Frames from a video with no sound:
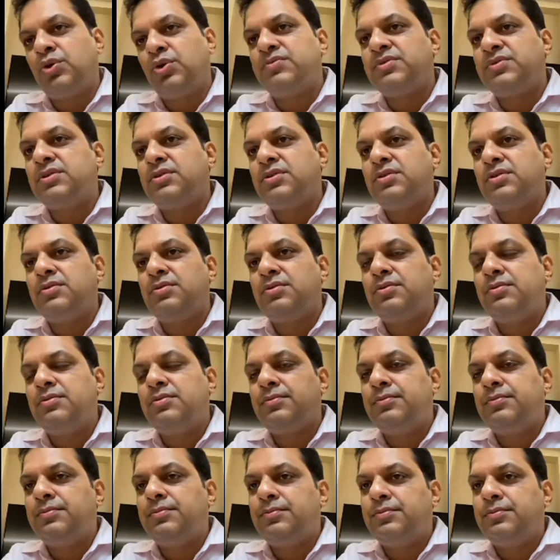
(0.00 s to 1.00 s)
so it's,
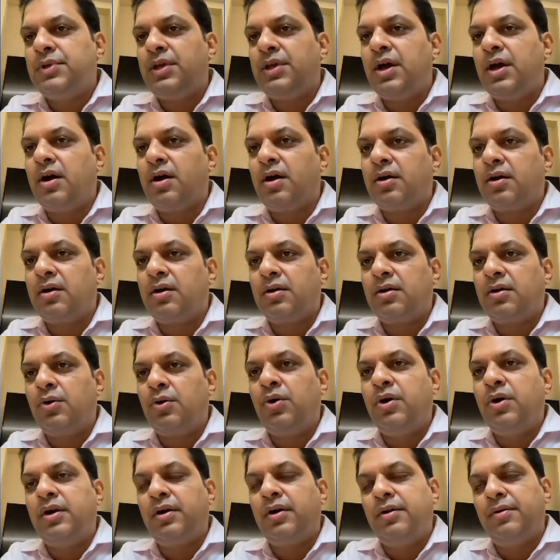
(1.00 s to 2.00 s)
yeah,
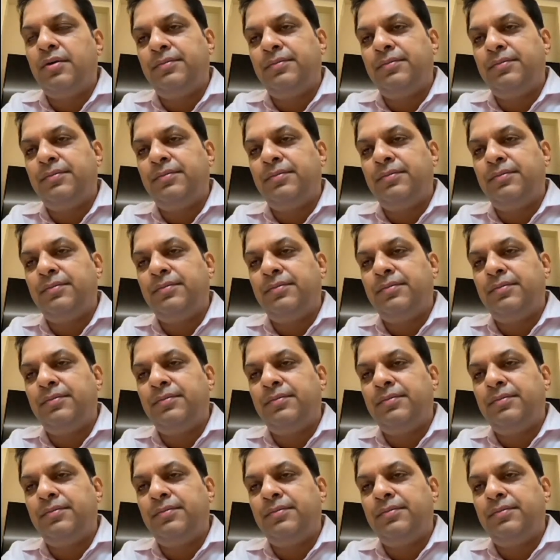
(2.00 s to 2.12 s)
go ahead.